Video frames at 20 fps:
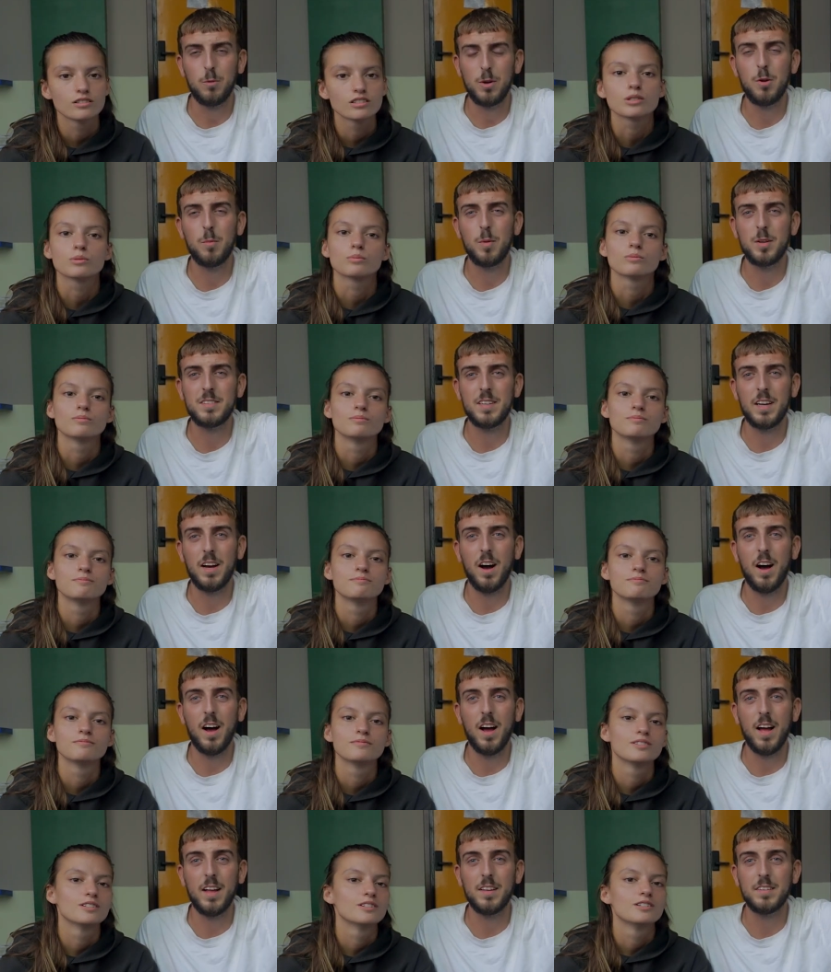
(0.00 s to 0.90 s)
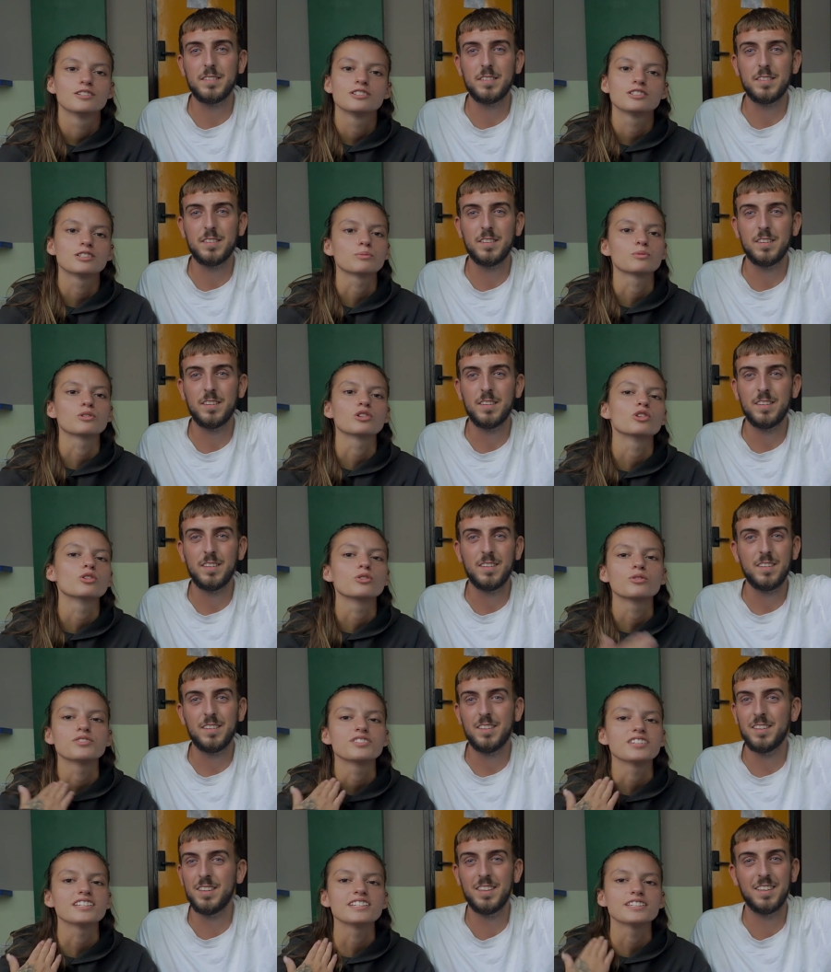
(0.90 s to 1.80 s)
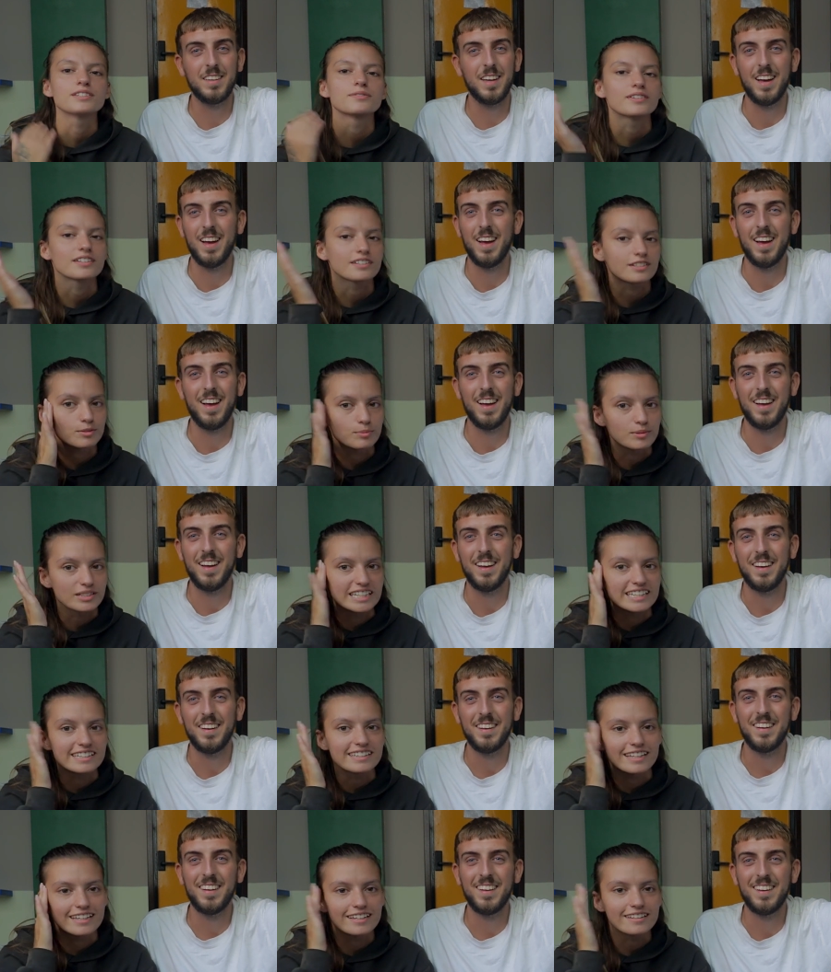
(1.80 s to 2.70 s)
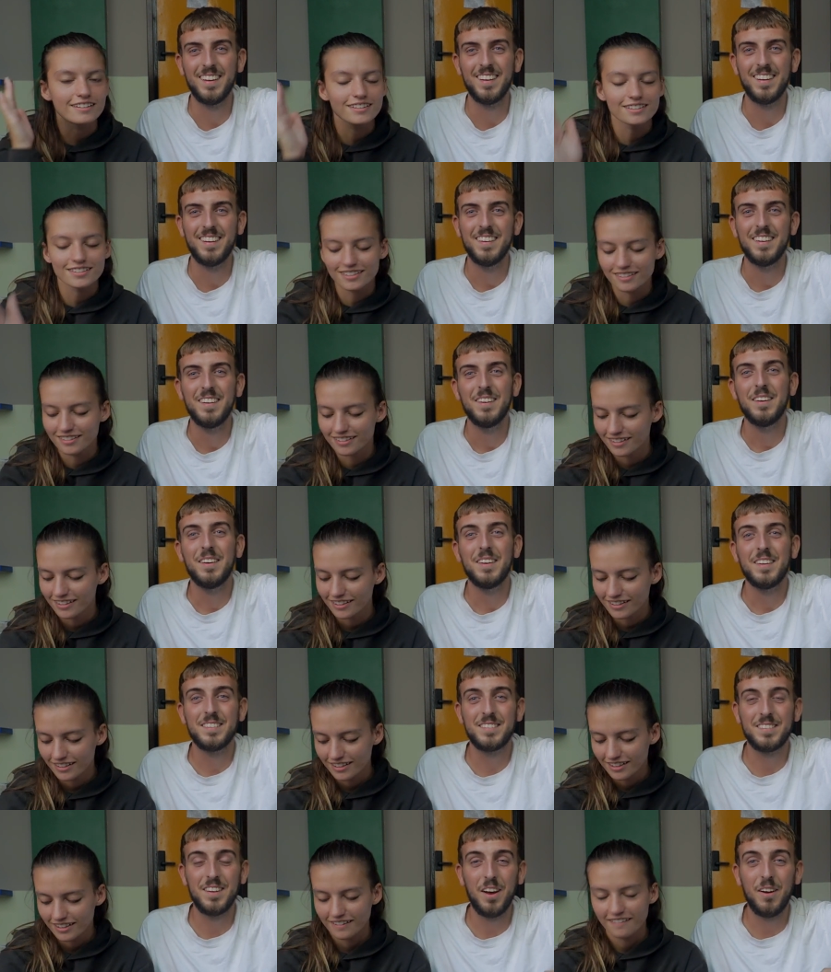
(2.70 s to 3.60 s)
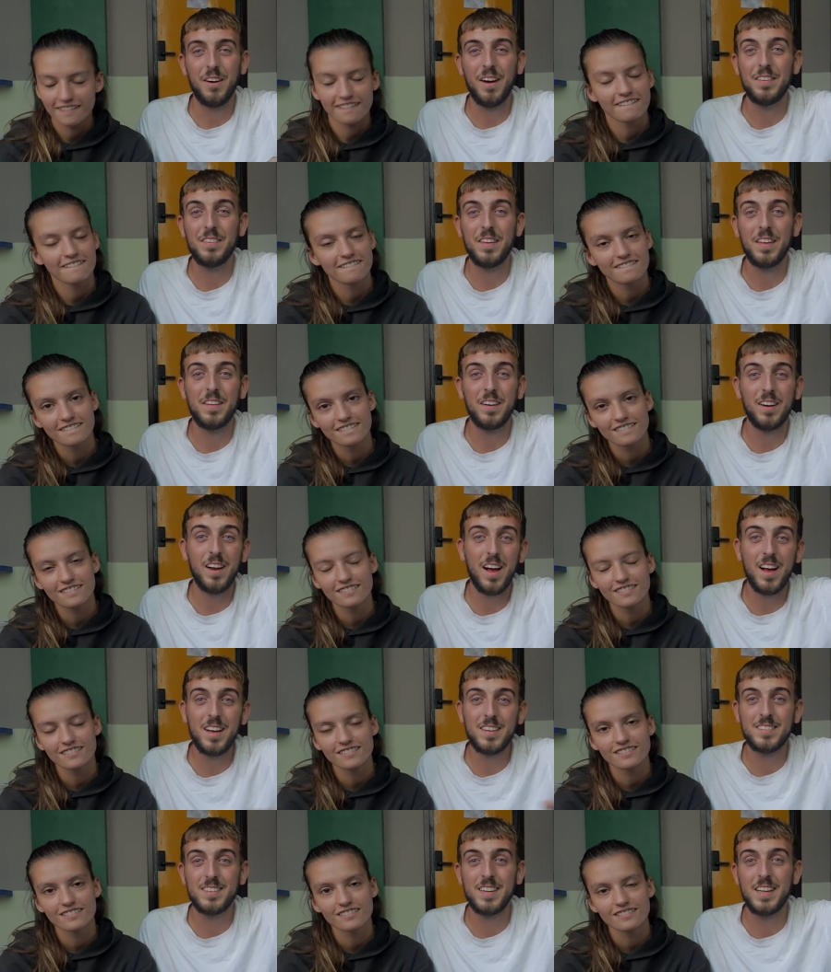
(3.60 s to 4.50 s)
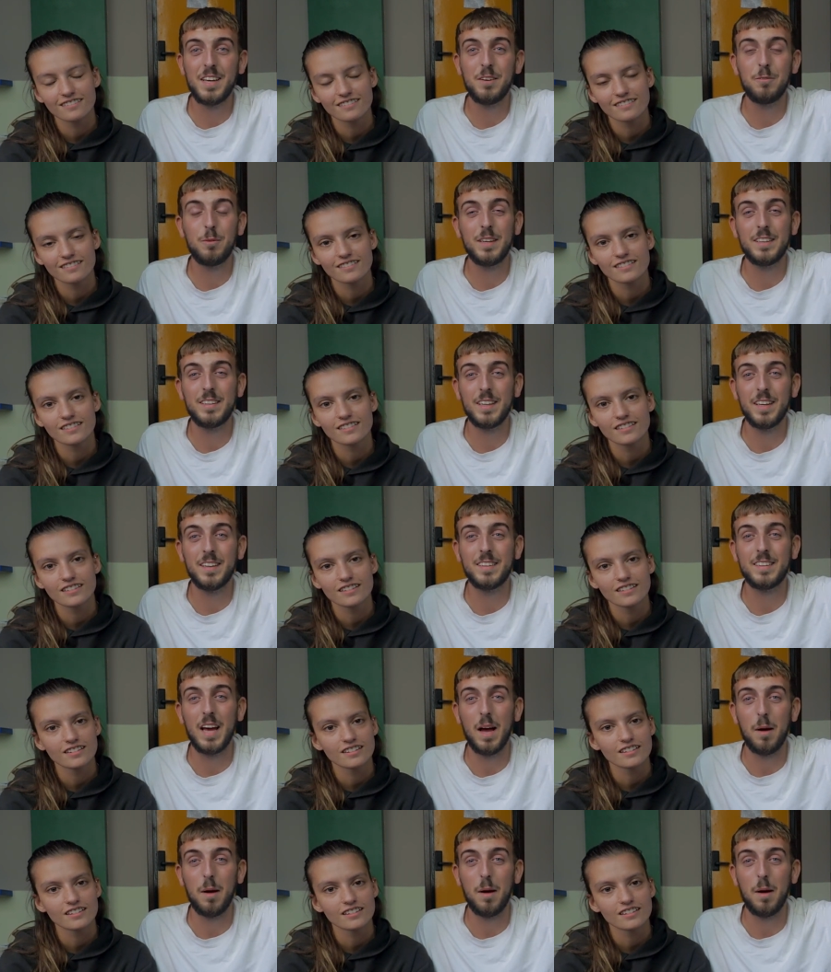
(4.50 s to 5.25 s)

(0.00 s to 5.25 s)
Speaker 1: we almost hit our
Speaker 2: heads. Didn't want to lose these ones. We need these.
Speaker 1: So, and then lastly, we did